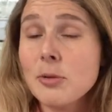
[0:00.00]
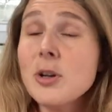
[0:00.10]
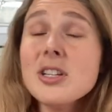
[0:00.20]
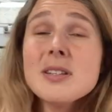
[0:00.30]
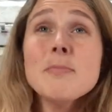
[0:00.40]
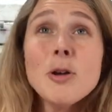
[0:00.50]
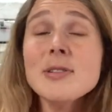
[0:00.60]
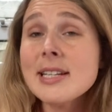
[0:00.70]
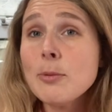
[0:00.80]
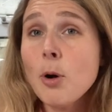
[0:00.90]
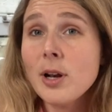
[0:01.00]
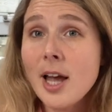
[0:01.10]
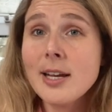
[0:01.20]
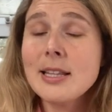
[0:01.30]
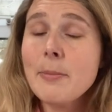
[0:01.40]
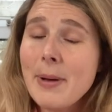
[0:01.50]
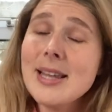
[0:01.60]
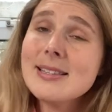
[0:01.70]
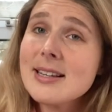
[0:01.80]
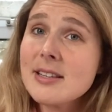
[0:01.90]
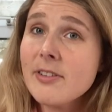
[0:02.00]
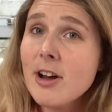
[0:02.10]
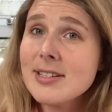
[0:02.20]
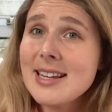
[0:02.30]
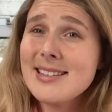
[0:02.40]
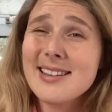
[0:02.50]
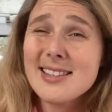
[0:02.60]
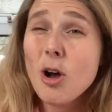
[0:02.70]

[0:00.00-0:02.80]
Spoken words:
which is mostly what learning the basics of art is